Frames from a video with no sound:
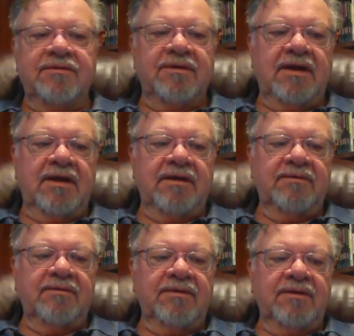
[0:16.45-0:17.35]

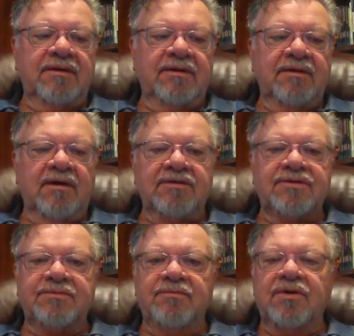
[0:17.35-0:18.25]
Our
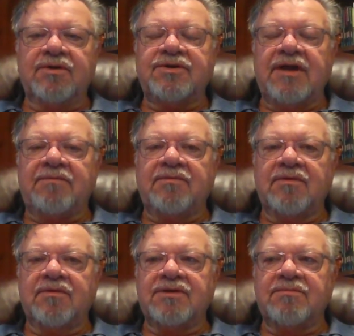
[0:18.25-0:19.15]
book
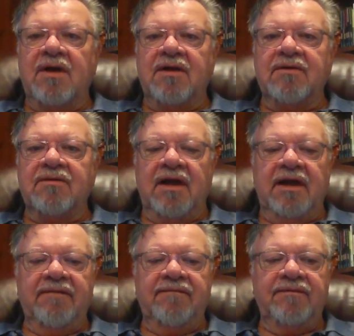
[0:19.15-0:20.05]
chapter is Modern
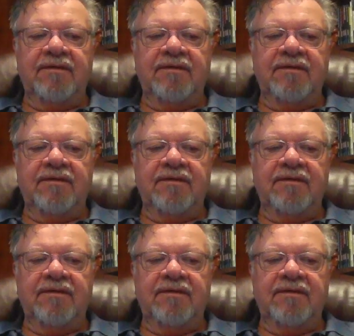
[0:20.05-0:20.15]
Life,